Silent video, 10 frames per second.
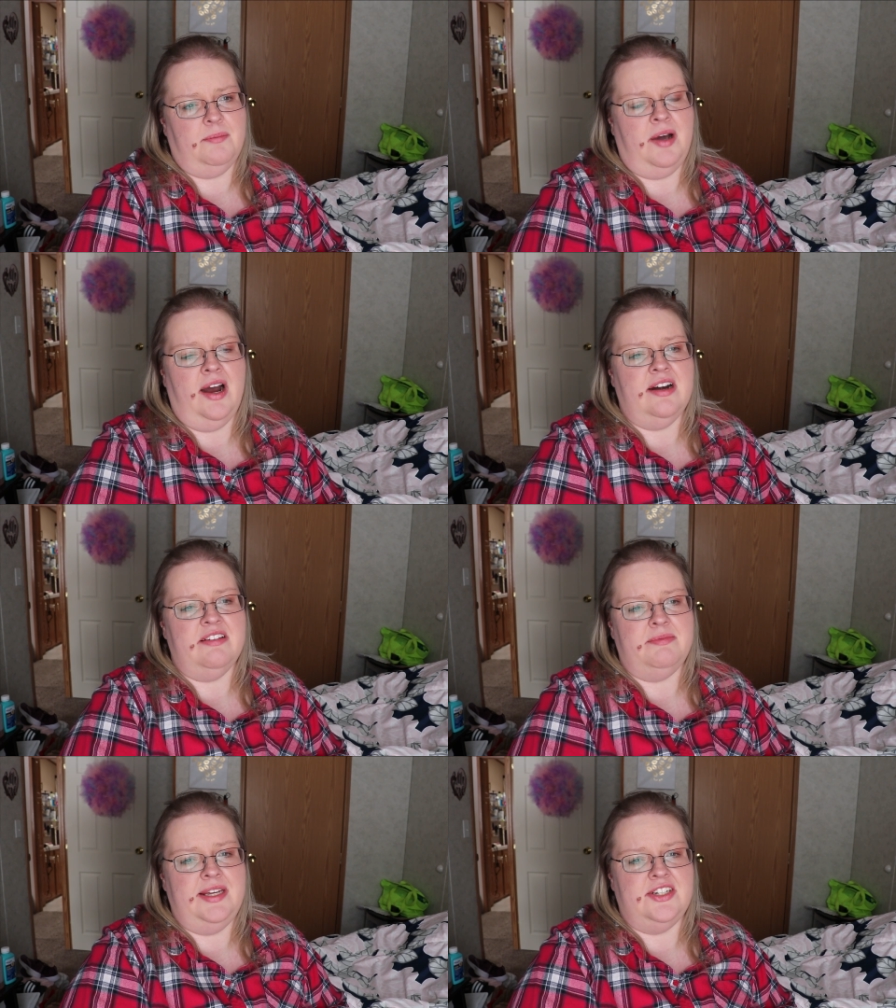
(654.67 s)
part
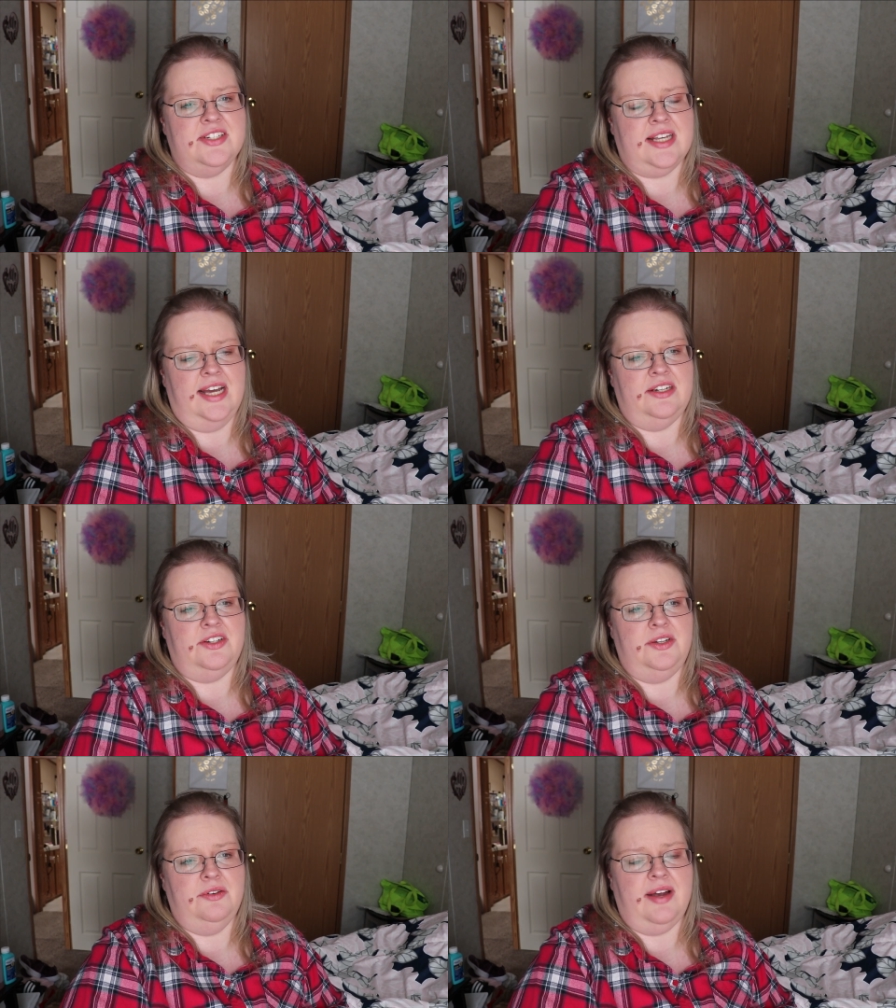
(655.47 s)
of me just kind of
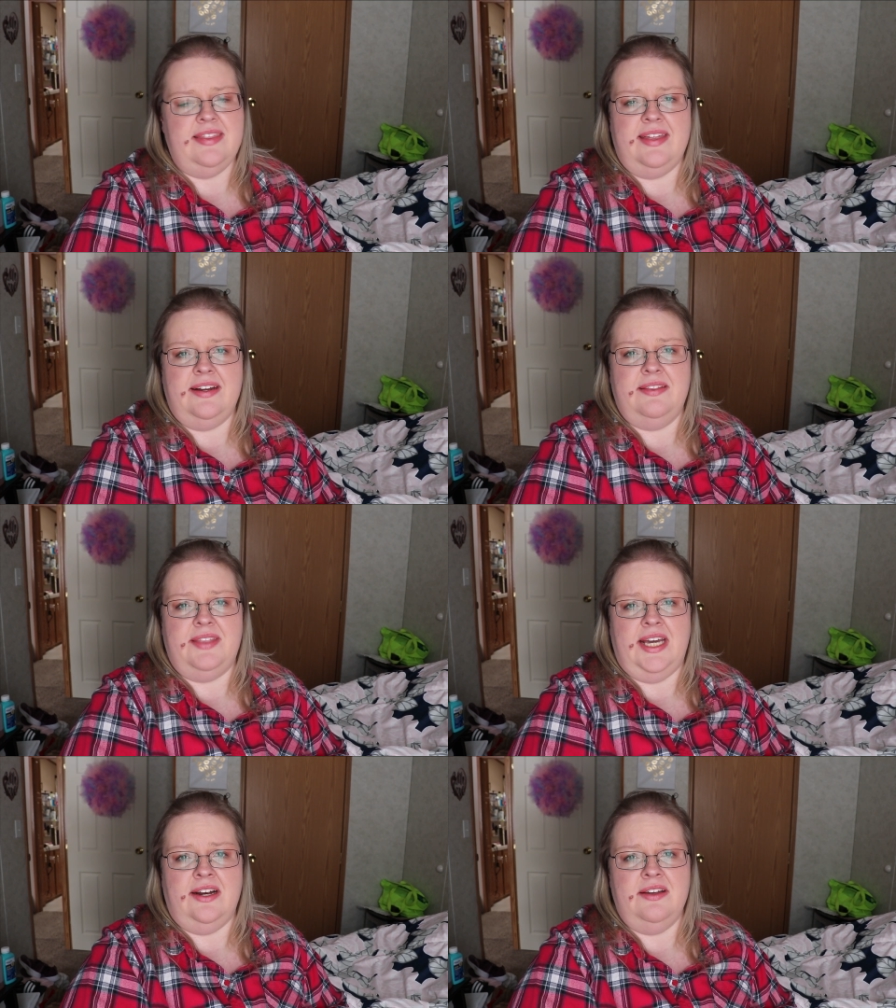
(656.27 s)
knew right then and
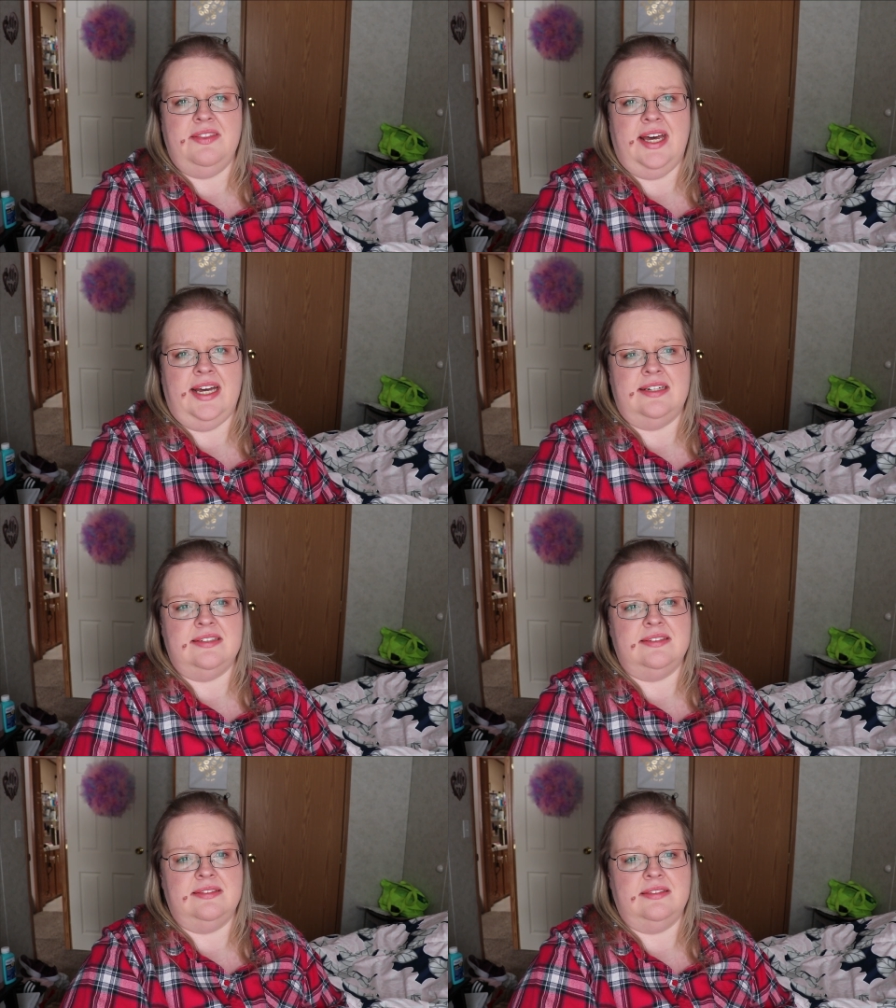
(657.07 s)
there
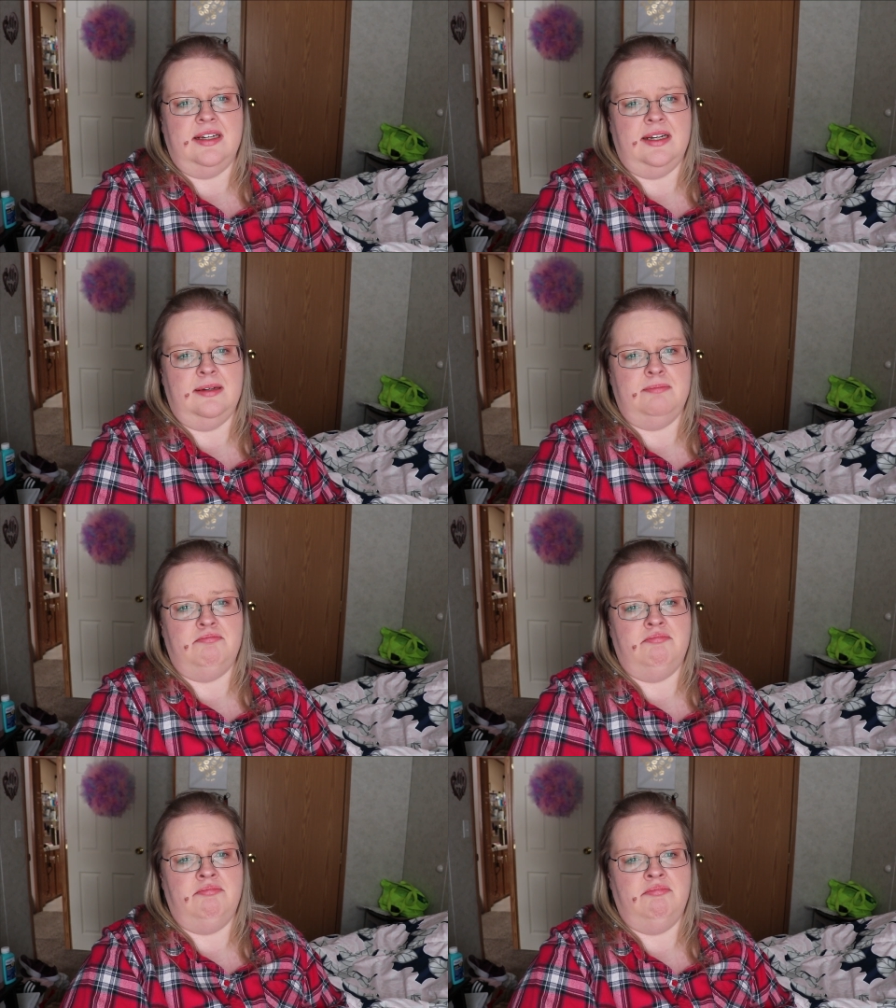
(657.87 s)
that
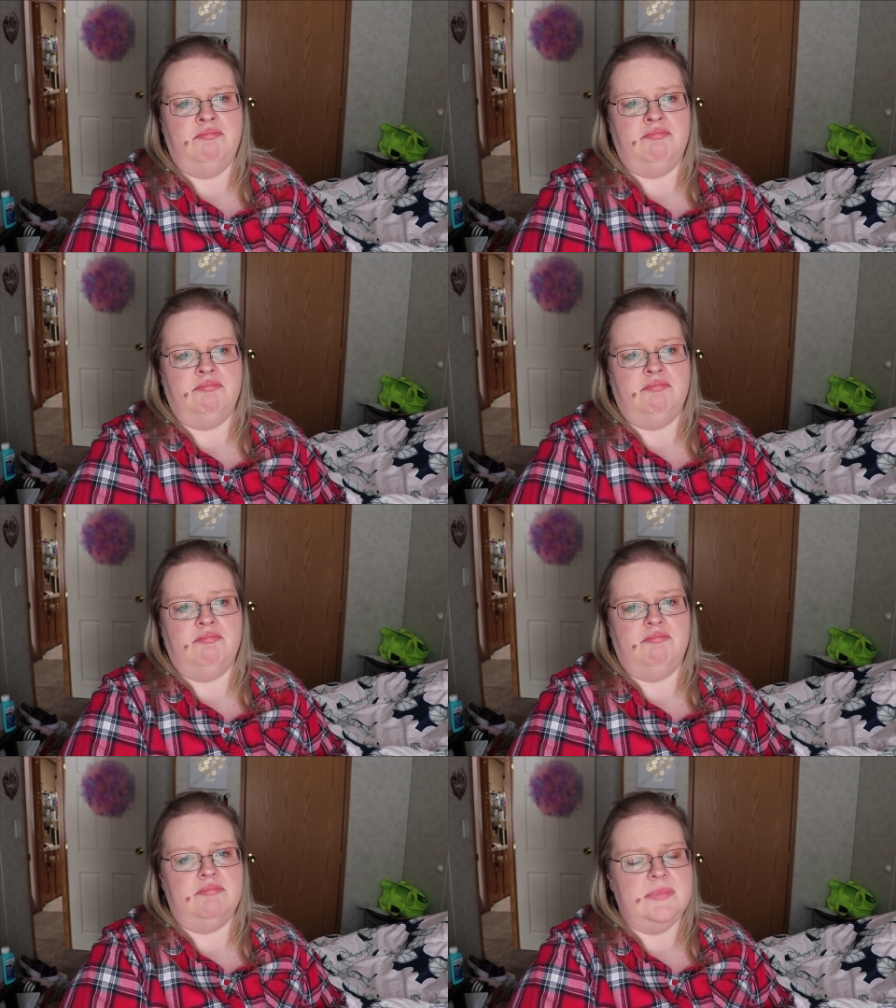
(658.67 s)
um,
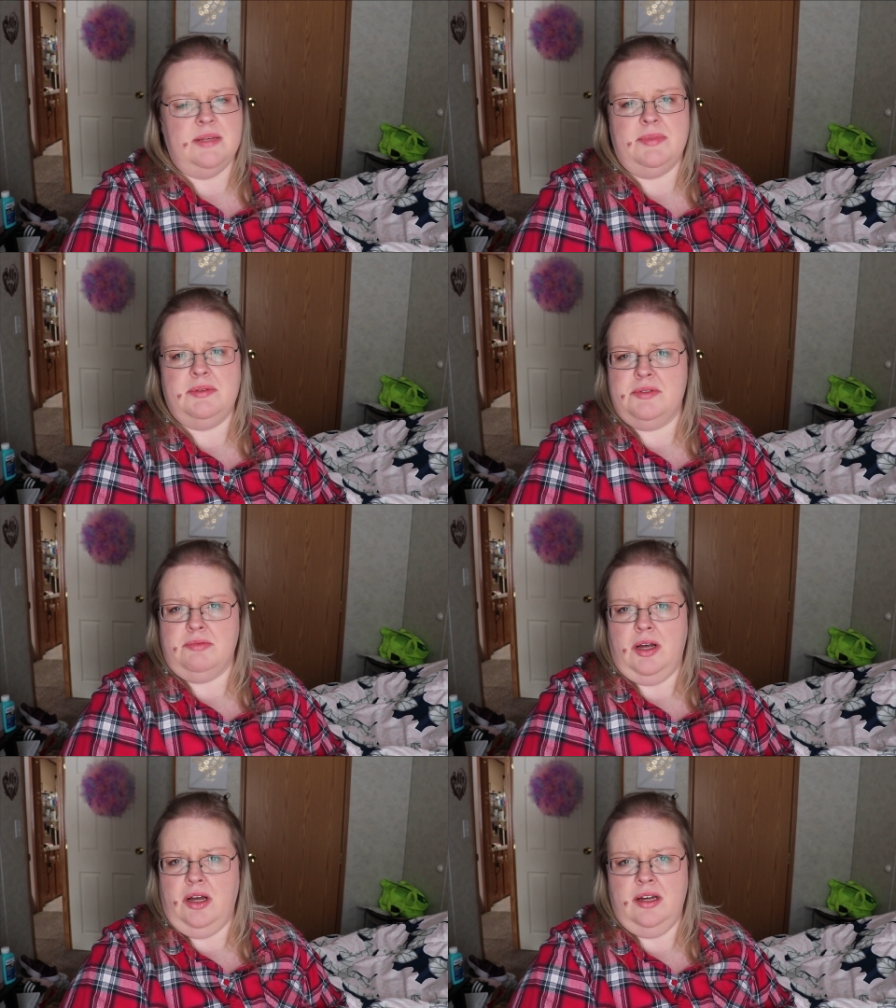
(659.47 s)
something was
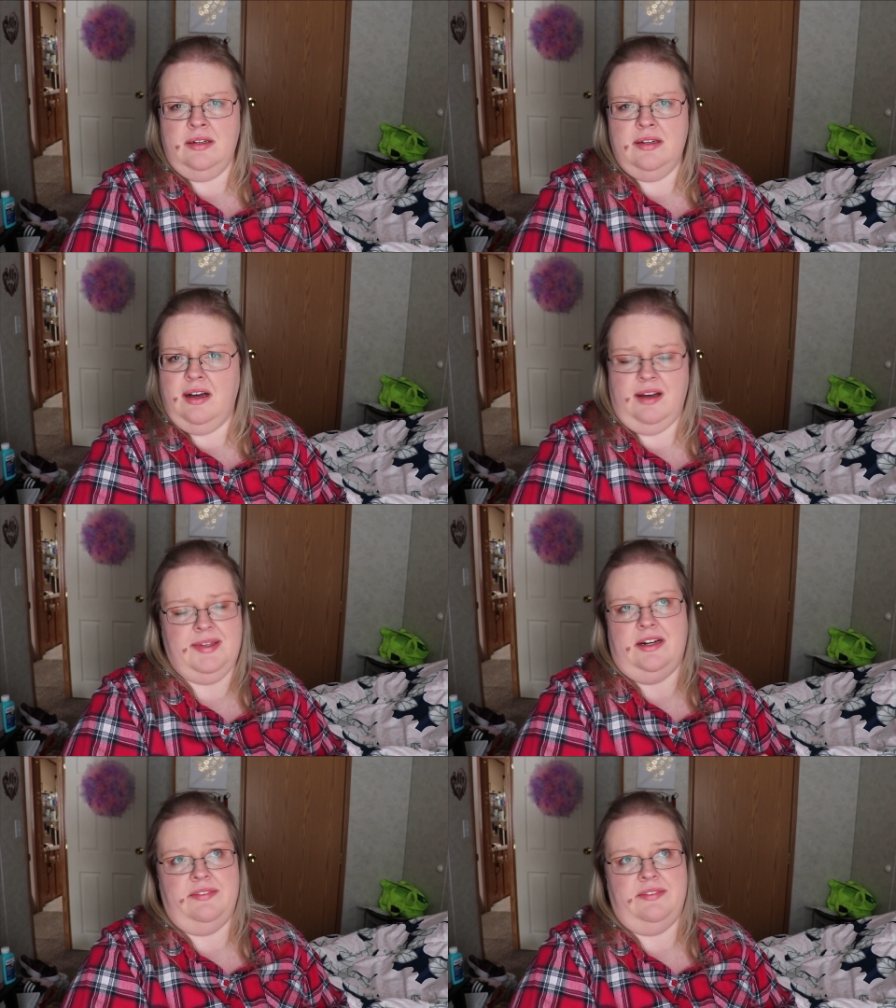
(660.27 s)
wrong. I mean,